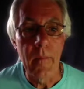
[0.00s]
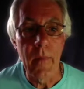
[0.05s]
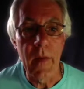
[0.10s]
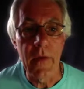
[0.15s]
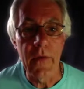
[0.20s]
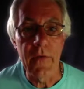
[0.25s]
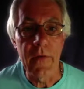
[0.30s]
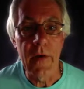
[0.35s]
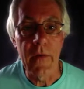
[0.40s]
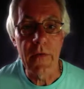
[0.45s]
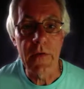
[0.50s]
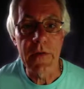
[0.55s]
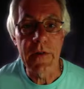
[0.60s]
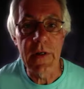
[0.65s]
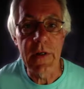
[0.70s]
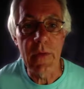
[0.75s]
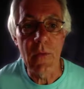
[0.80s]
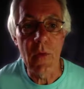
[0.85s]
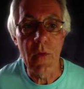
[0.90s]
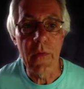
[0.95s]
Let's have a
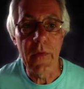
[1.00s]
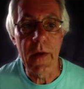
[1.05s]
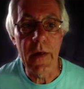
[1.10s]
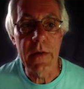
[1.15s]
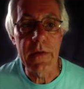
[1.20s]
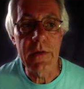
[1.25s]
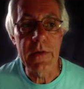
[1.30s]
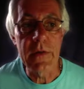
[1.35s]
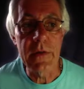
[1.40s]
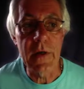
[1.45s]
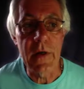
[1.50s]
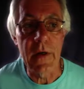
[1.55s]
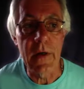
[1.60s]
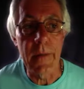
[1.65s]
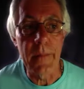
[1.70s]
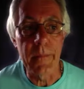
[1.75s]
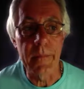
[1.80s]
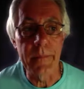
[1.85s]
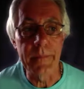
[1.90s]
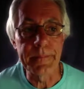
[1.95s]
see what the answers
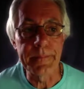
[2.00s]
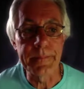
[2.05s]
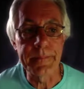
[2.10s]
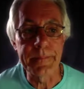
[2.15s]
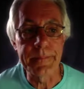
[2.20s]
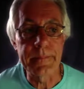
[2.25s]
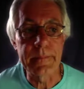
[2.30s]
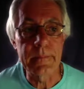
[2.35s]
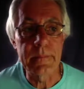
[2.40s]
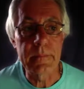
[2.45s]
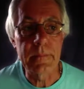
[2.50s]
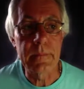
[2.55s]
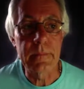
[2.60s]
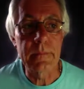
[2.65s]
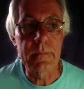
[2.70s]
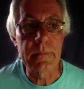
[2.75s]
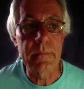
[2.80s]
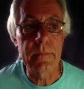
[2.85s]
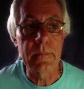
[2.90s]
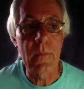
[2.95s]
are.
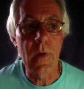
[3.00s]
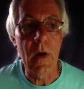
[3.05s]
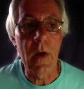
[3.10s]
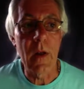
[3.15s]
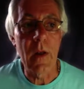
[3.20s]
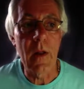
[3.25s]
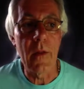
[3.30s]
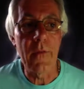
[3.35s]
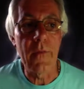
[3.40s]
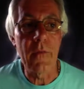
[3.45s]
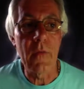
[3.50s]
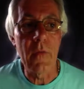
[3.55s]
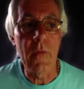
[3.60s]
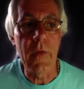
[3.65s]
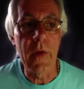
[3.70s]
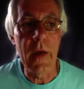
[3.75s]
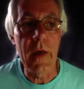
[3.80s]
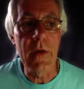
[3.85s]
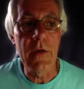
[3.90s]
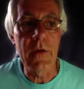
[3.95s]
Carlisle through
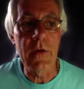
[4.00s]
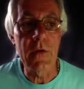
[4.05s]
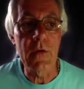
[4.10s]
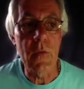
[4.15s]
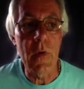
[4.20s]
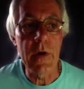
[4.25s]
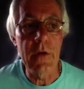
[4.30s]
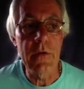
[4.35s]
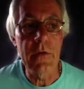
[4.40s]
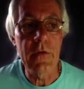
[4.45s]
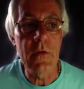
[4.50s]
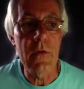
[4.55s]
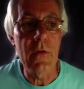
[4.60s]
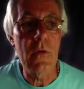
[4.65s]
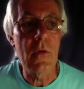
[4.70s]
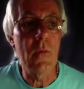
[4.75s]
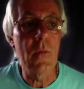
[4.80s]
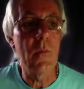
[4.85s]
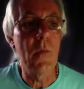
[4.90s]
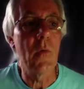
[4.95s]
the ages.
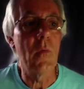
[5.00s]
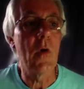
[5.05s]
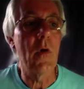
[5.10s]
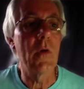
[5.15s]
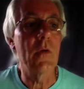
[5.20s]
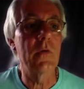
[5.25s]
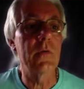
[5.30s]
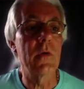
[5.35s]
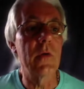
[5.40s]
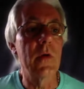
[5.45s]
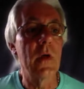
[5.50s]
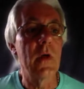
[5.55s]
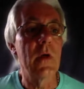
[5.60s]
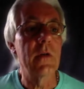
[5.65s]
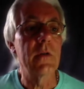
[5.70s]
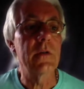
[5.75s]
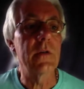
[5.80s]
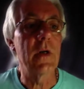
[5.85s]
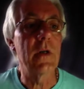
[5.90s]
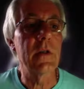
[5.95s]
Question number 1.
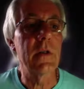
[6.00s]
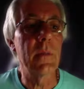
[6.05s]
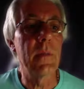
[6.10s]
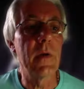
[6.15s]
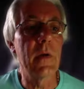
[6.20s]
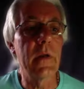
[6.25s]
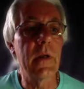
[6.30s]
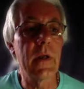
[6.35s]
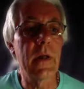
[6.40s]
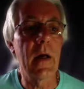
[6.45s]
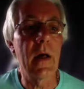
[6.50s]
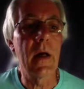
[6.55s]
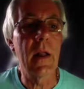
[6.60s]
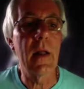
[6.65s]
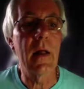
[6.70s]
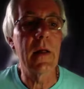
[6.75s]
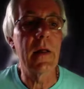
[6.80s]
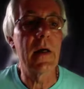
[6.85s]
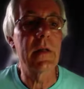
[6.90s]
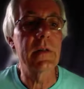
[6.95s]
Started building
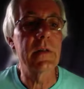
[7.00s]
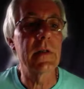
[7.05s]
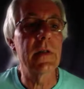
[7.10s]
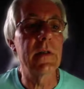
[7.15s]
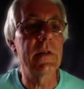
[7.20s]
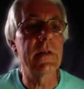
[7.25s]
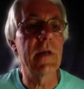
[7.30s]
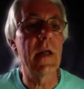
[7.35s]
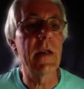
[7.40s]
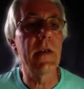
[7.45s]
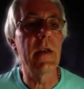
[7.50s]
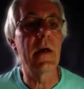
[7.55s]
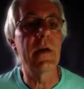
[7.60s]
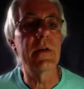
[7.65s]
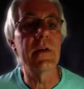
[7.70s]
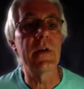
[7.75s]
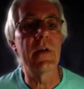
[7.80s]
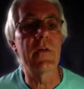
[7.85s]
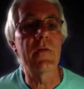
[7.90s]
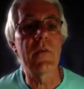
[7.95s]
Carlisle Castle in
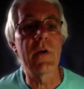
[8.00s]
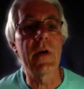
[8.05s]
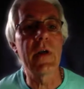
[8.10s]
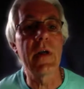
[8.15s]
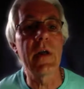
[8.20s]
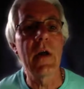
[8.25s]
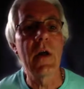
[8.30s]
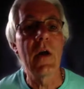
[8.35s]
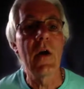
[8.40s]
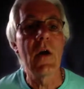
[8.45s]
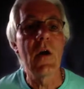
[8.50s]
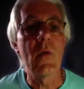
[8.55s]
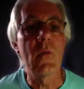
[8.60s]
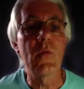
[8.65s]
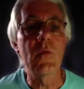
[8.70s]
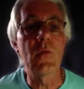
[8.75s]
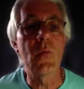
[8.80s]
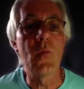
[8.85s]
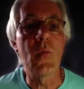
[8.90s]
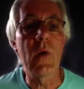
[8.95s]
1093
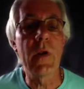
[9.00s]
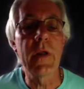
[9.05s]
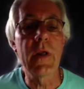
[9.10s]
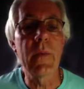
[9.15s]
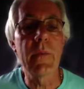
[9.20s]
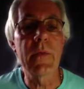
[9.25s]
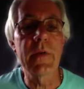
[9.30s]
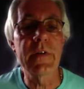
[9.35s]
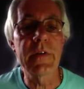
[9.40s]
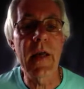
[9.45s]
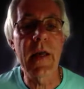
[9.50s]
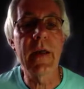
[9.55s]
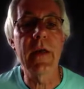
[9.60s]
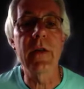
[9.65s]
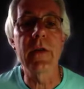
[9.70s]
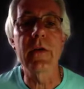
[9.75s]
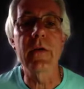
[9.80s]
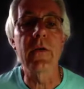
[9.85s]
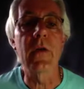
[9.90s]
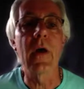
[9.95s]
was William
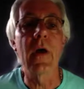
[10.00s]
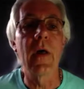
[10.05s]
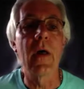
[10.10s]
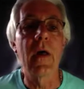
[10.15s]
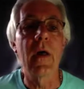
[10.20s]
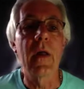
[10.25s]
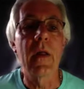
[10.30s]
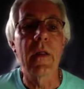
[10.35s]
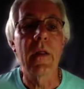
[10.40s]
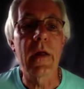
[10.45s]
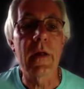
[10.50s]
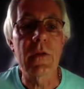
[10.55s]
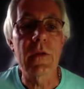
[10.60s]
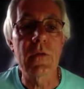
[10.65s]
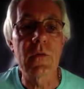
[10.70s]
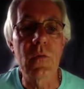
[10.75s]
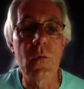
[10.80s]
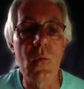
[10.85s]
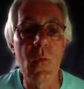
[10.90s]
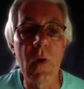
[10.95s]
II.
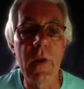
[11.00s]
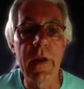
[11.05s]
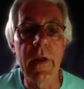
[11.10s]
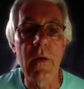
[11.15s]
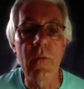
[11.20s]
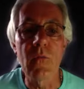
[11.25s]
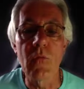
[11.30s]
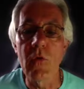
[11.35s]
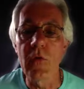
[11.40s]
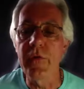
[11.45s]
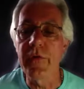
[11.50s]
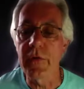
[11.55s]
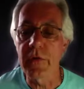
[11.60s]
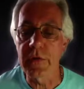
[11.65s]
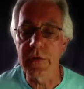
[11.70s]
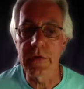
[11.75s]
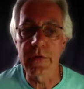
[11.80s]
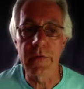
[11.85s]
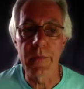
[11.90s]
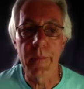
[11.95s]
That's William
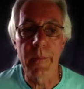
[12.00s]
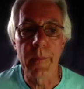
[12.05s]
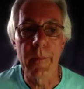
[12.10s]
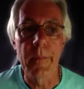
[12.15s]
Rufus.